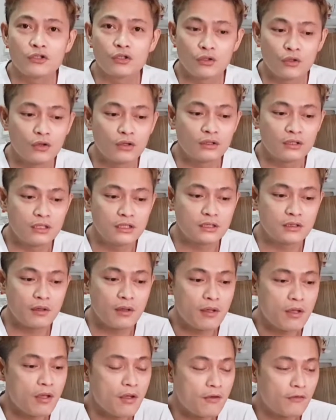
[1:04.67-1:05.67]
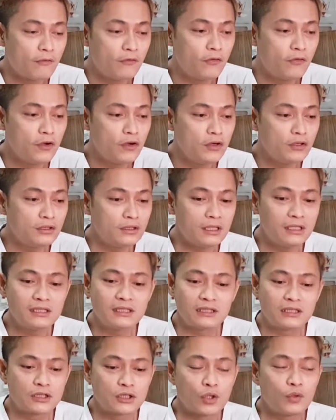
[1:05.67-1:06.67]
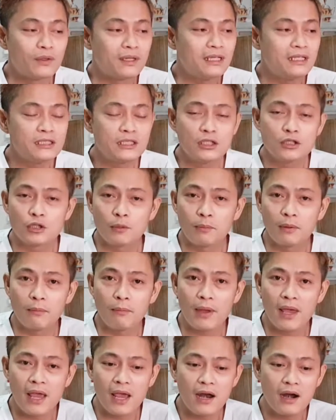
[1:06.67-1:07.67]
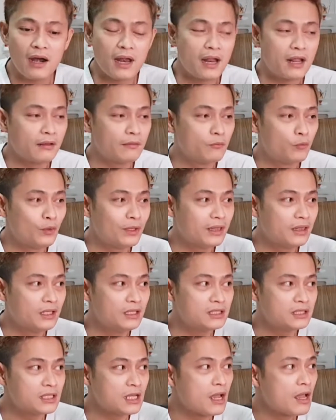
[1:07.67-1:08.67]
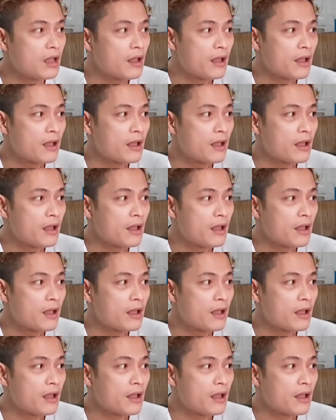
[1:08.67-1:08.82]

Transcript: to cook this food. It's so easy to prepare, and with this